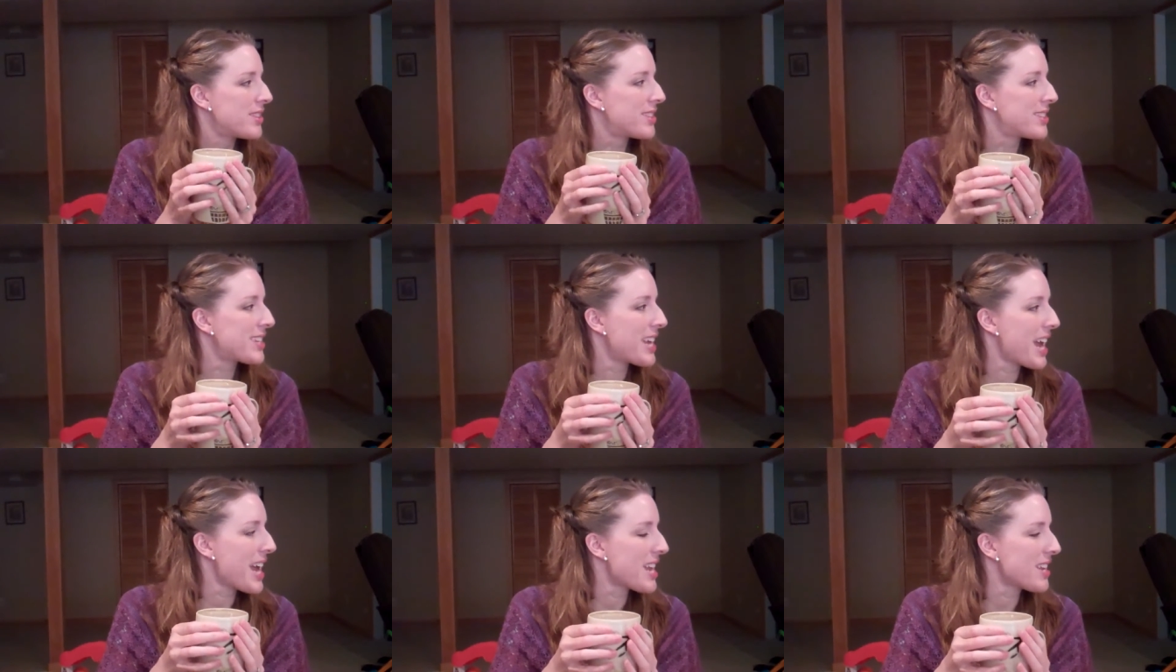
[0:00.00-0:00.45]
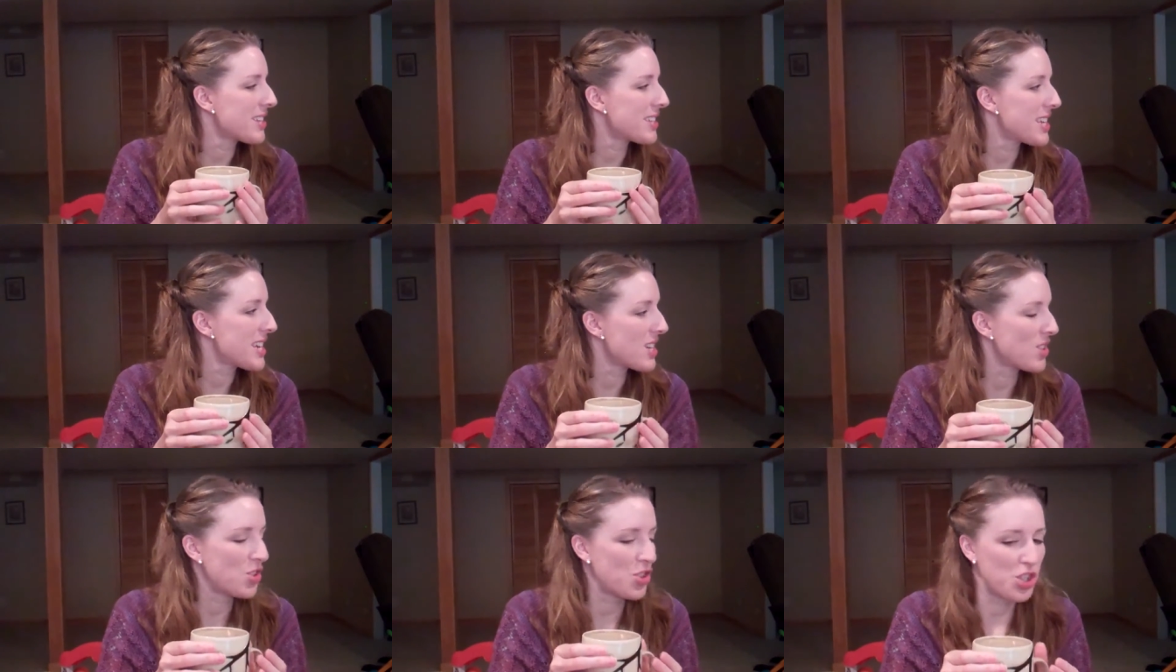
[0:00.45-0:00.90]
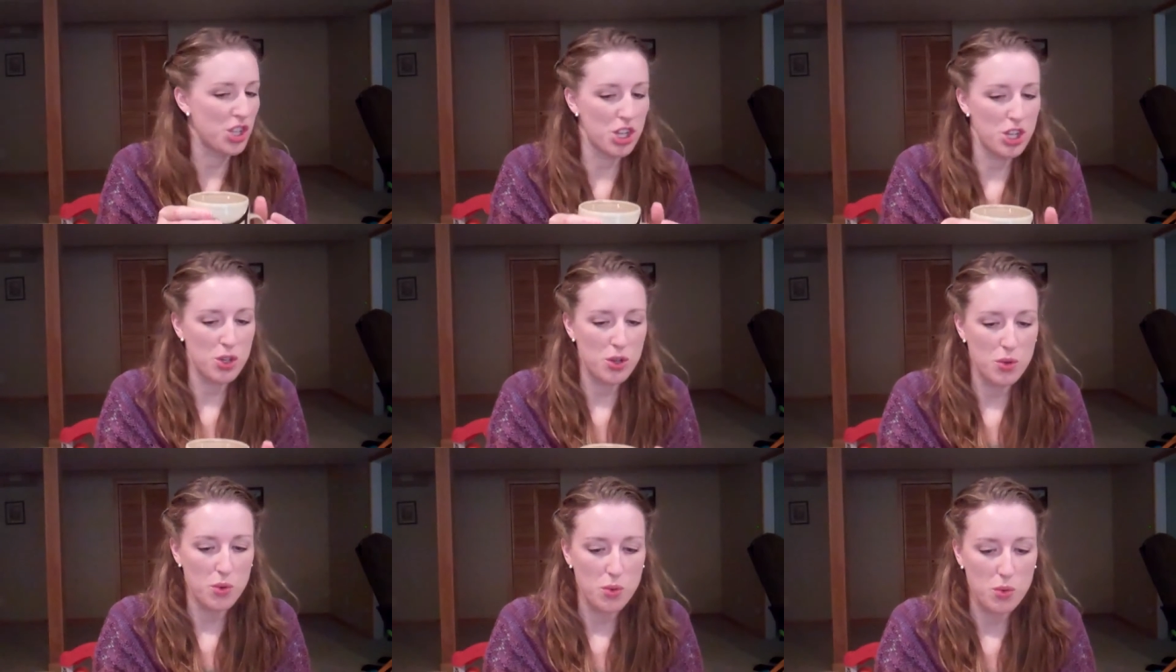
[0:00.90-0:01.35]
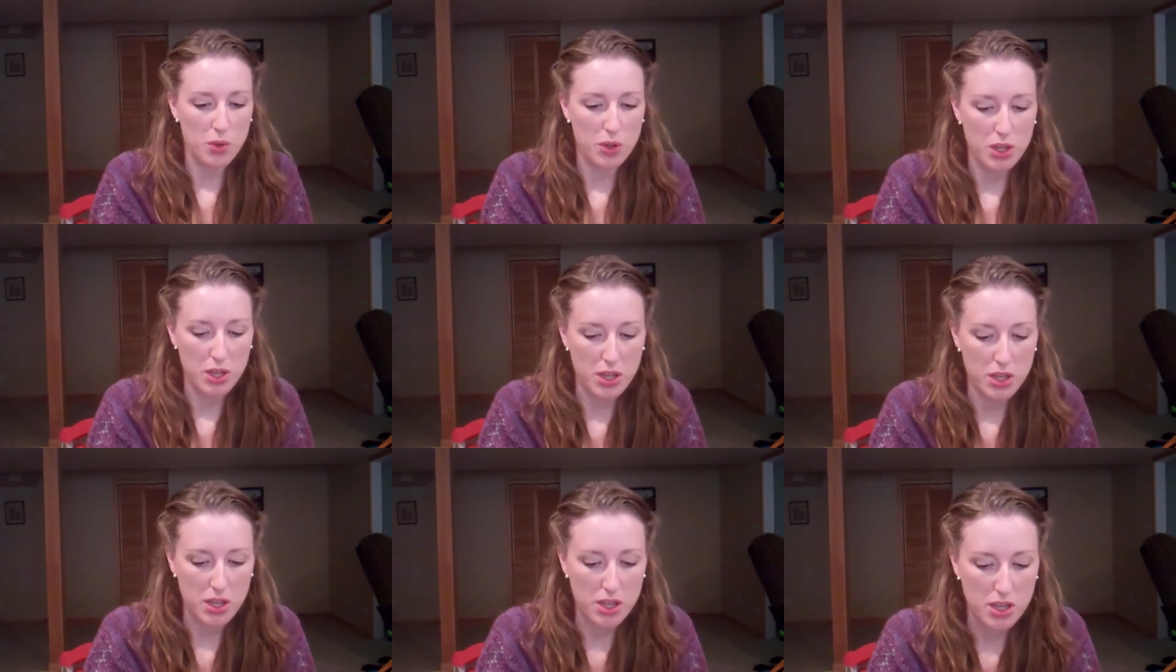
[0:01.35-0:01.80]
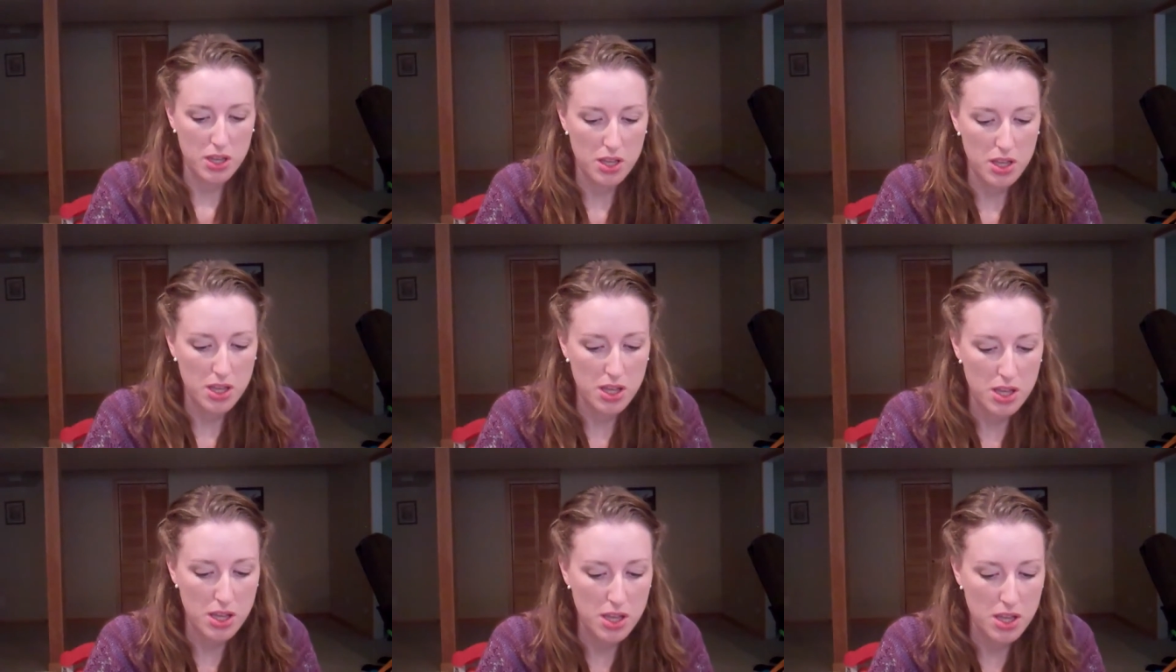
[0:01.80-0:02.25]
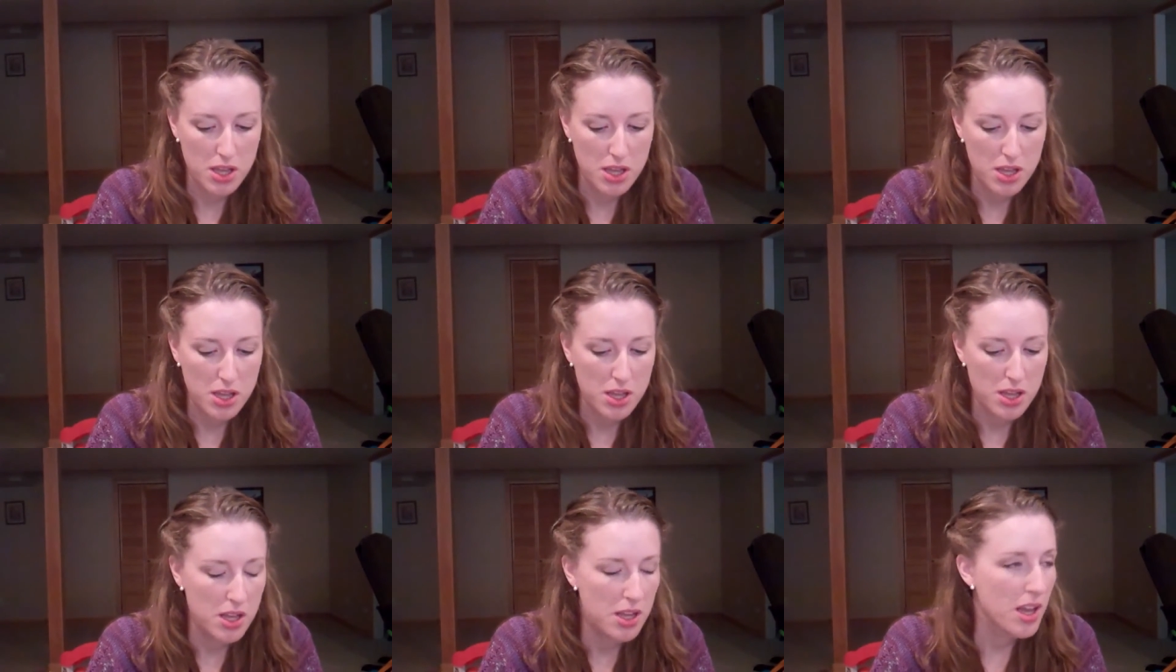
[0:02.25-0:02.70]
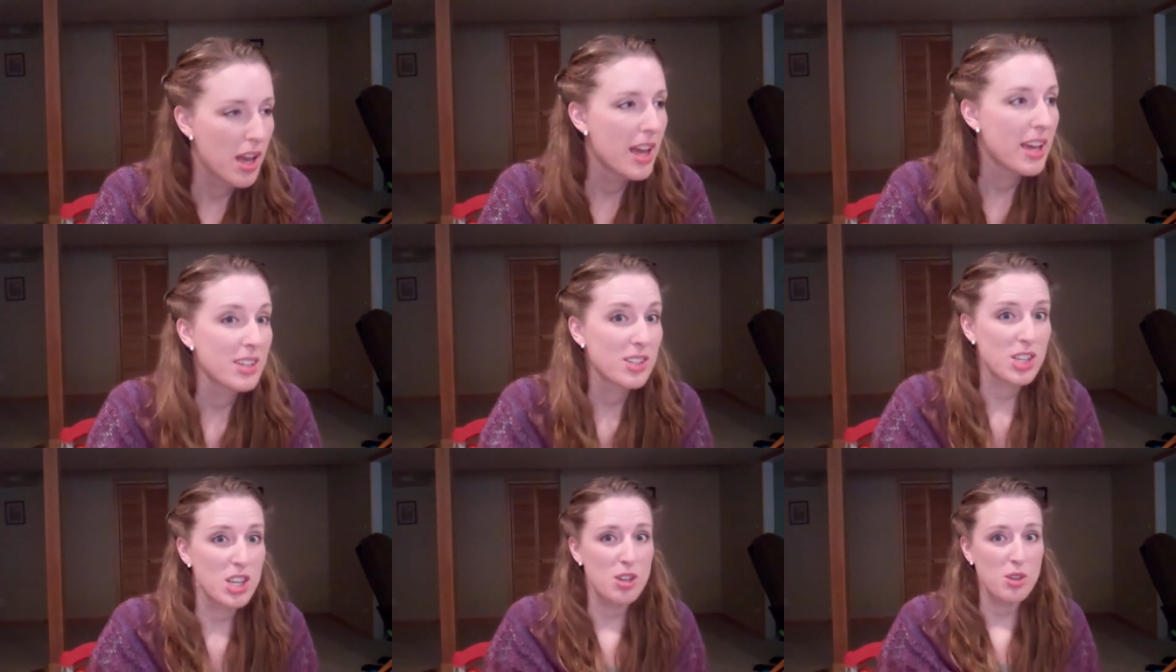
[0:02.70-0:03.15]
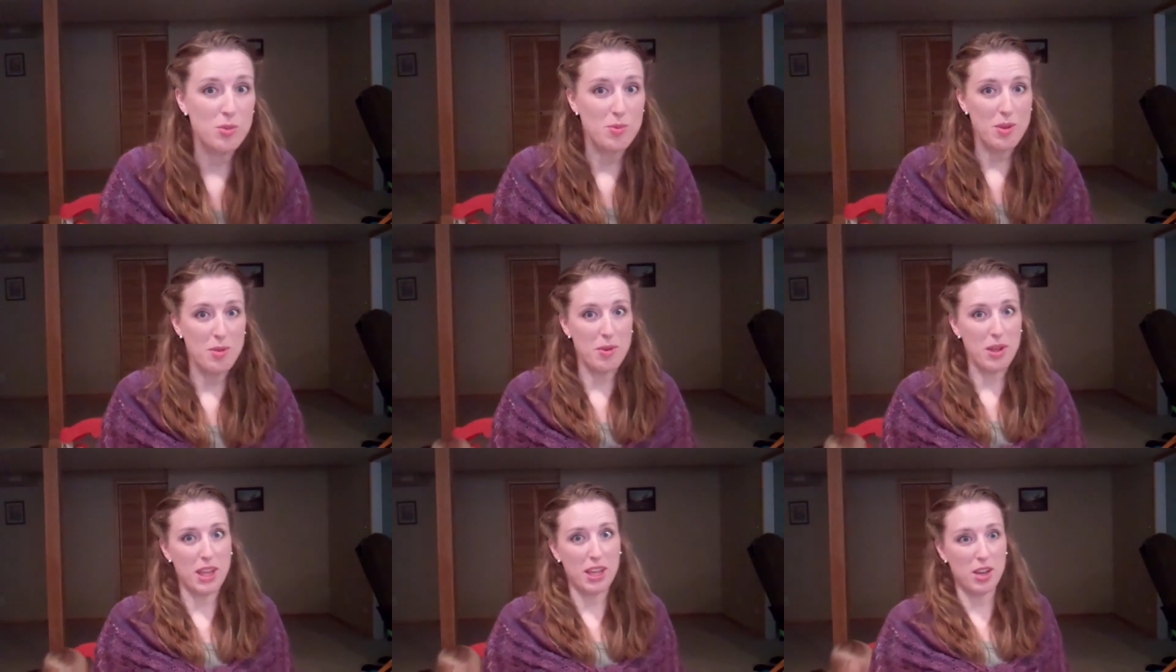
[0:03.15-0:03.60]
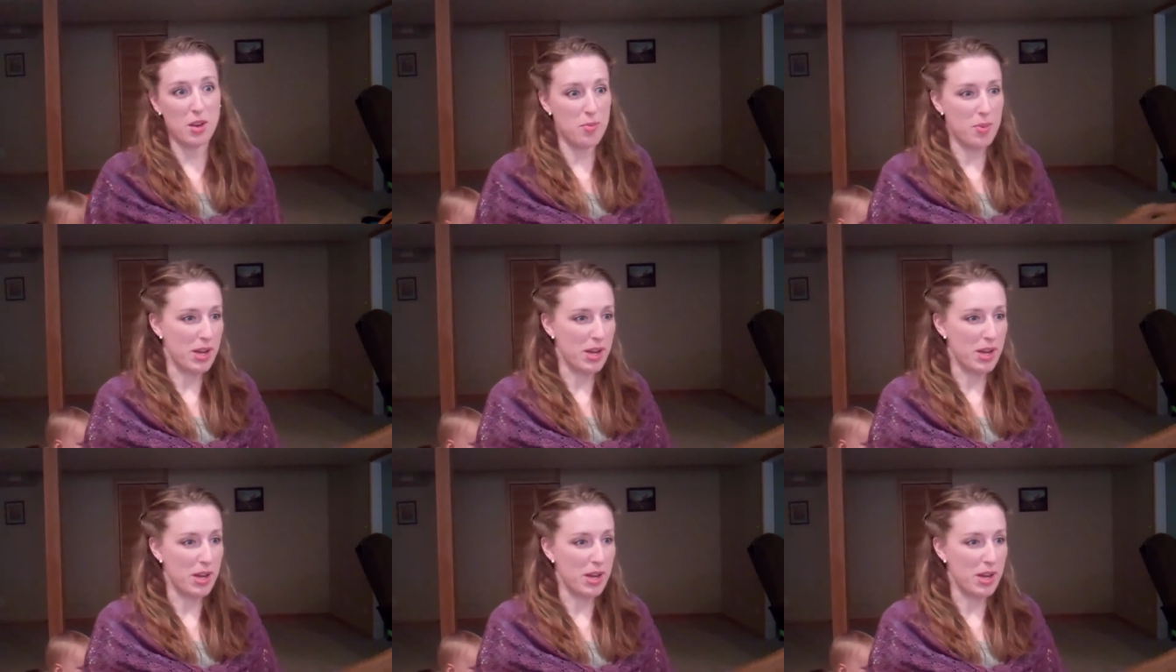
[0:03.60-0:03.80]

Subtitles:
Daisy Duke! Excuse me while I go